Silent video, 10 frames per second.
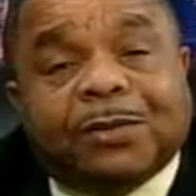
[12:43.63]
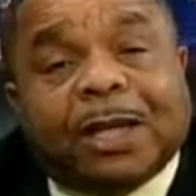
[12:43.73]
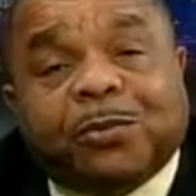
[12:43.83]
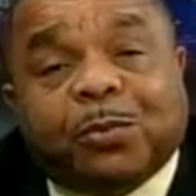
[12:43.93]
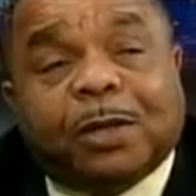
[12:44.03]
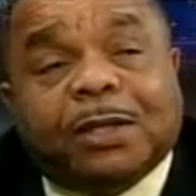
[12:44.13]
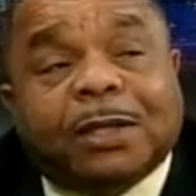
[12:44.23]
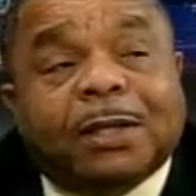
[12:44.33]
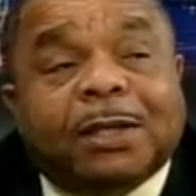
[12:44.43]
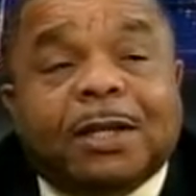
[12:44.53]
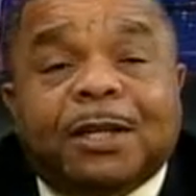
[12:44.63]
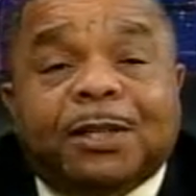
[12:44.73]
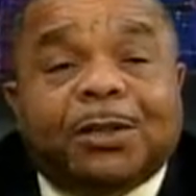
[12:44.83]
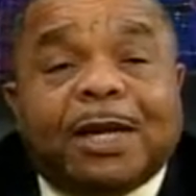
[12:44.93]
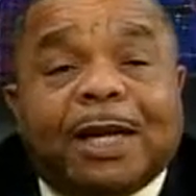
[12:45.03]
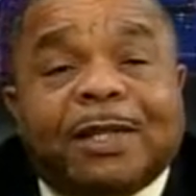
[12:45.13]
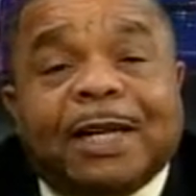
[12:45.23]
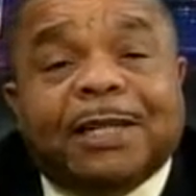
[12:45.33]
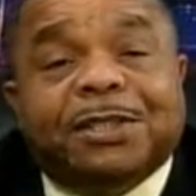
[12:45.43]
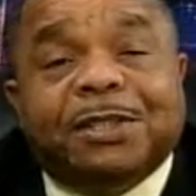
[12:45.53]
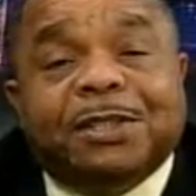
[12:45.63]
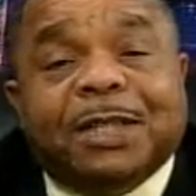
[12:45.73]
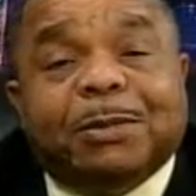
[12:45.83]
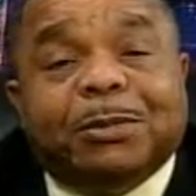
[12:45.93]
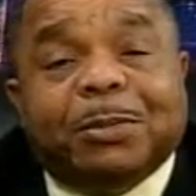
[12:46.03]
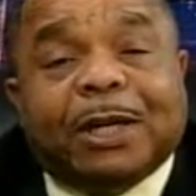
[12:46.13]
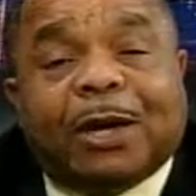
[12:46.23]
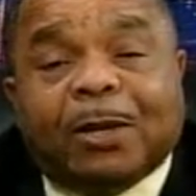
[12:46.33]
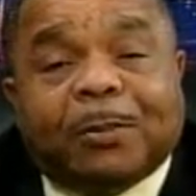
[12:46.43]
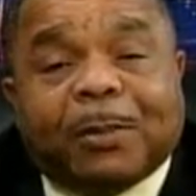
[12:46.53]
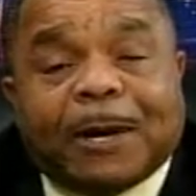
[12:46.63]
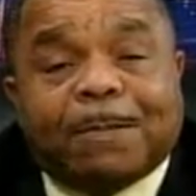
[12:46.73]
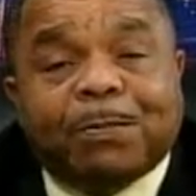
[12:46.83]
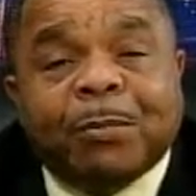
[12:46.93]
That's what the United Nations seem to be all about.